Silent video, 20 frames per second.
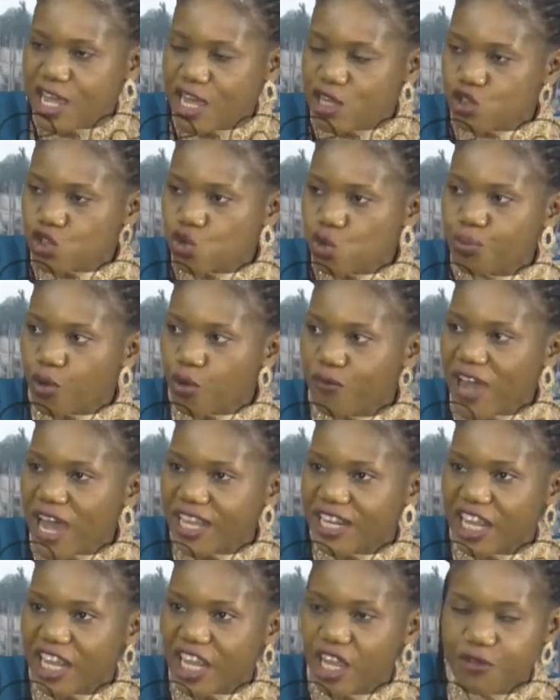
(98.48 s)
to
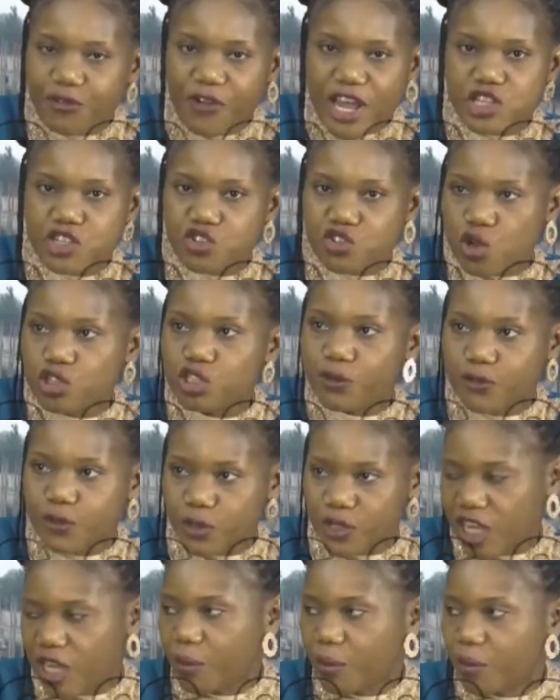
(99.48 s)
provide infrastructure
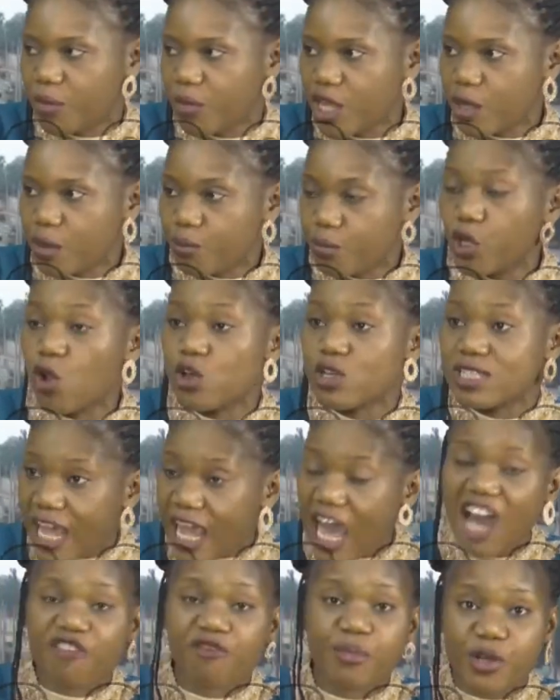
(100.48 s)
for them, because they
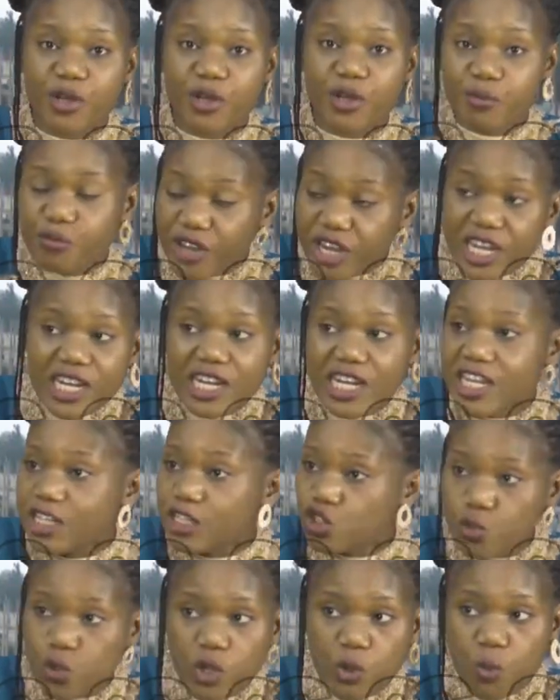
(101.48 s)
have been really
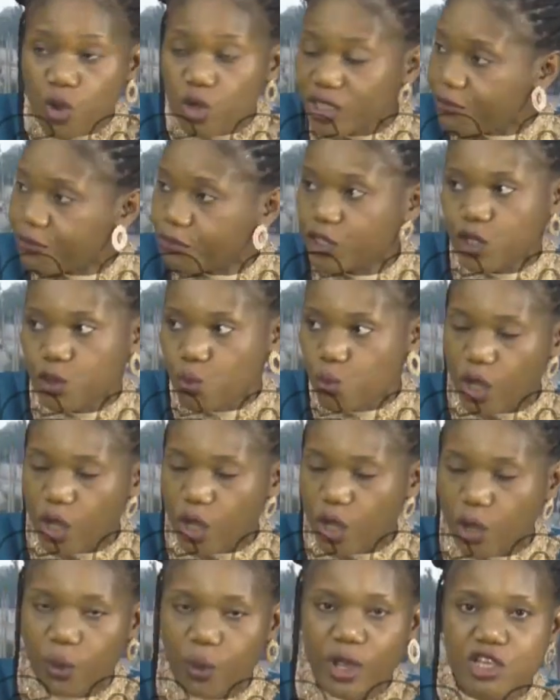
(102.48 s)
doing wonderfully
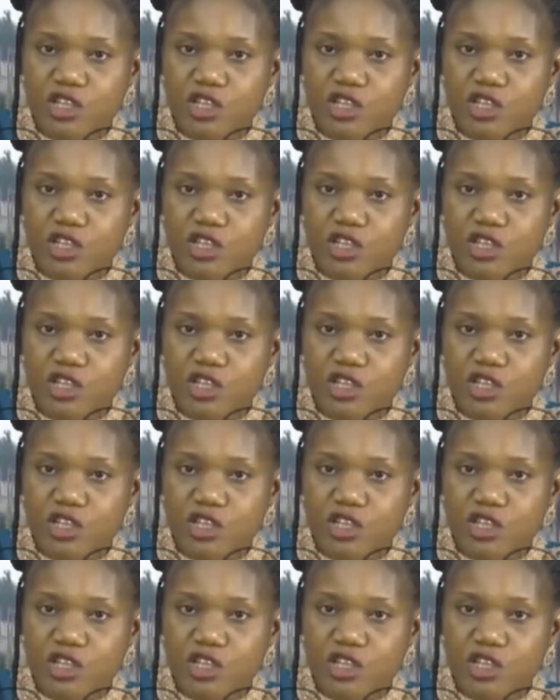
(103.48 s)
well.